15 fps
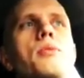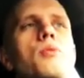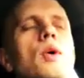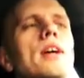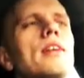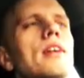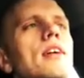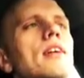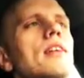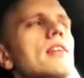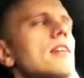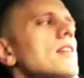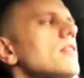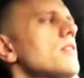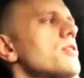writing in
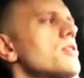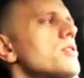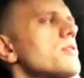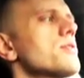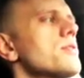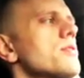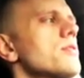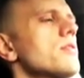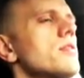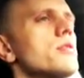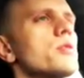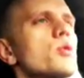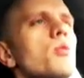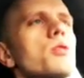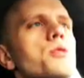English is
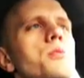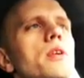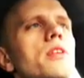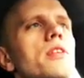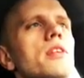so much better